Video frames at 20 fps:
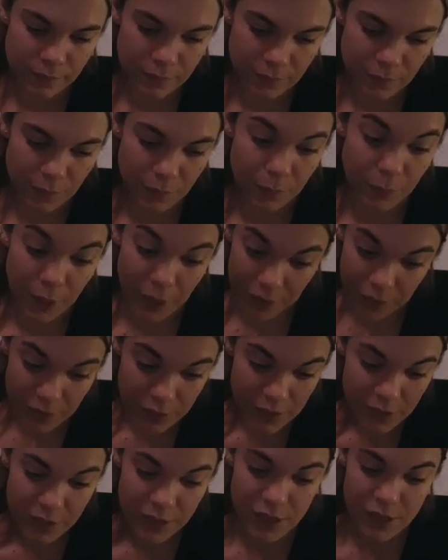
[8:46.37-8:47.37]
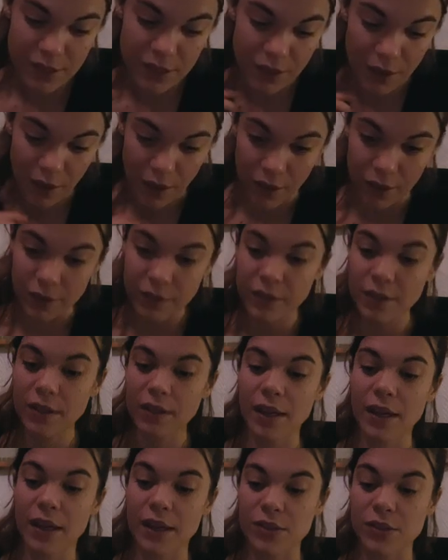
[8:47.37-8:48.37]
But this card
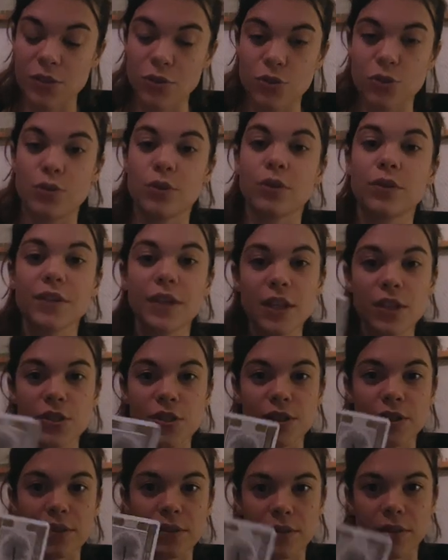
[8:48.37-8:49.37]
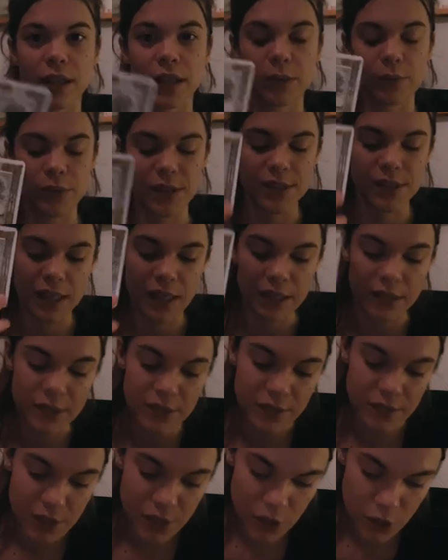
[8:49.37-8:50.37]
has a dual nature, like we said.
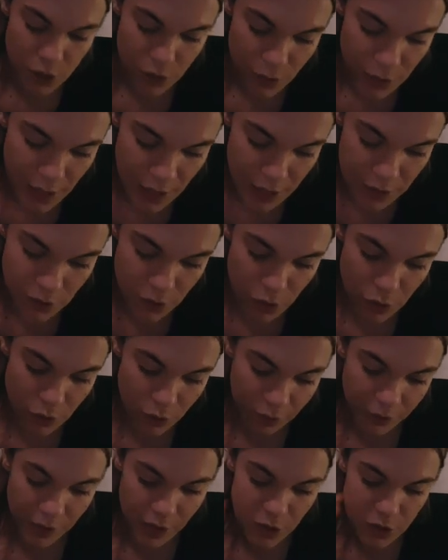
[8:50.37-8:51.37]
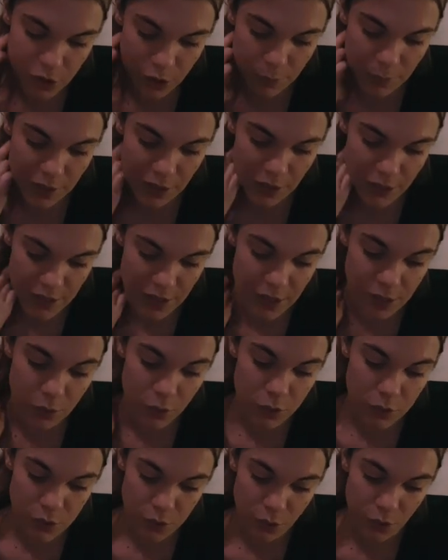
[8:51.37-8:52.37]
This tree has a dual nature because there's
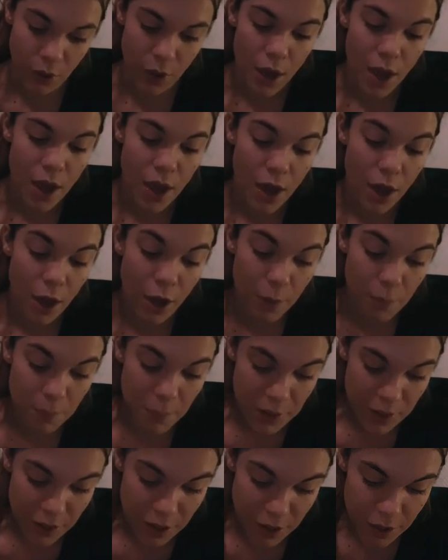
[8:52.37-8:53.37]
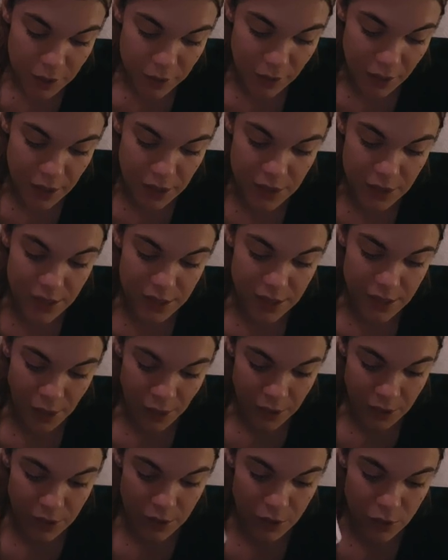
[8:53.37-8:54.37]
also a myth that is
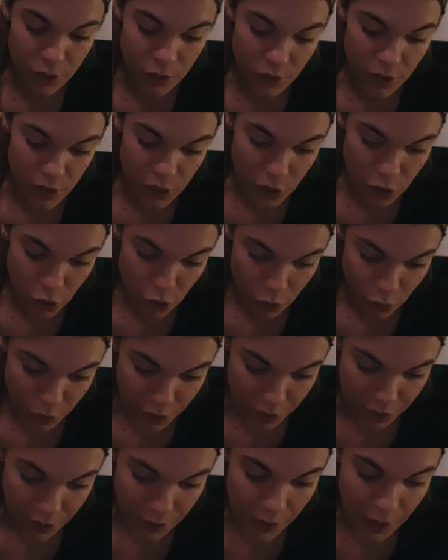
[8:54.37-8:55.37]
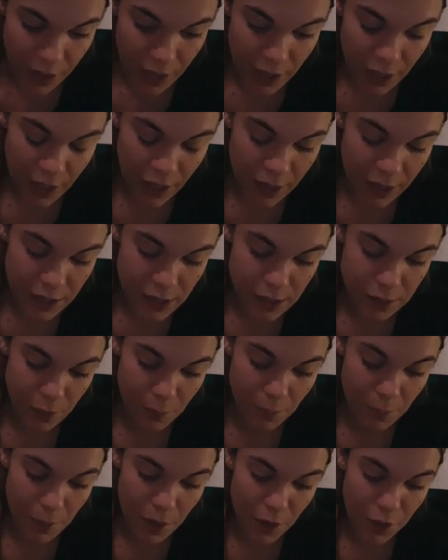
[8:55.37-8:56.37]
assigned to this tree. And it's the
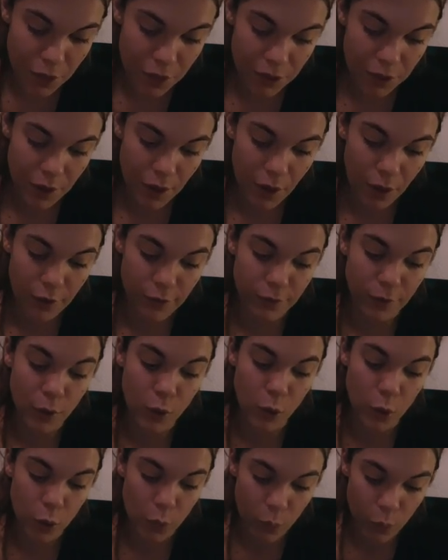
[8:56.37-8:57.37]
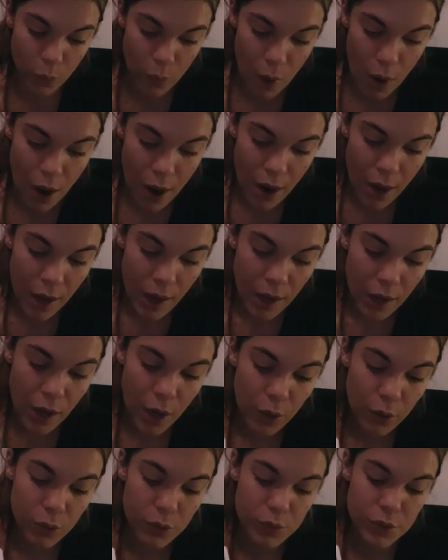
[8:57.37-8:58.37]
myth of Lu,
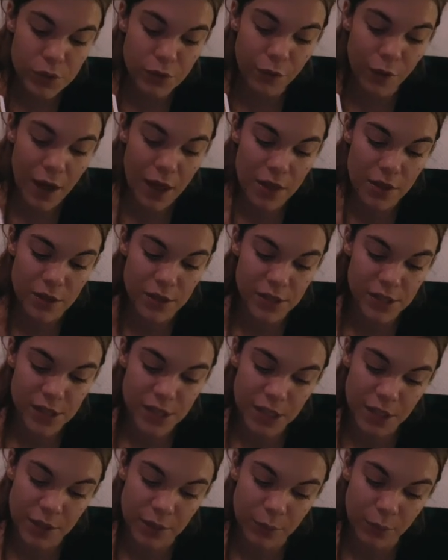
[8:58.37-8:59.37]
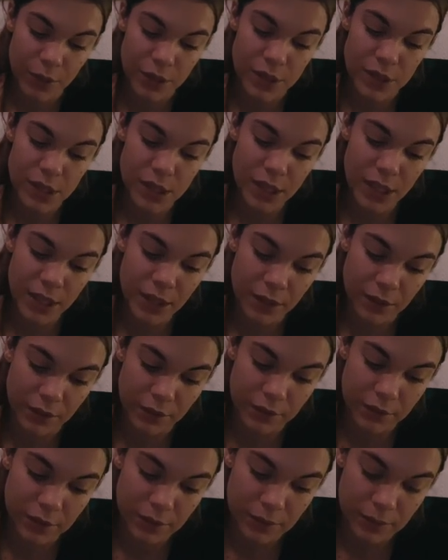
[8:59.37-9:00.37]
whose father Sion was killed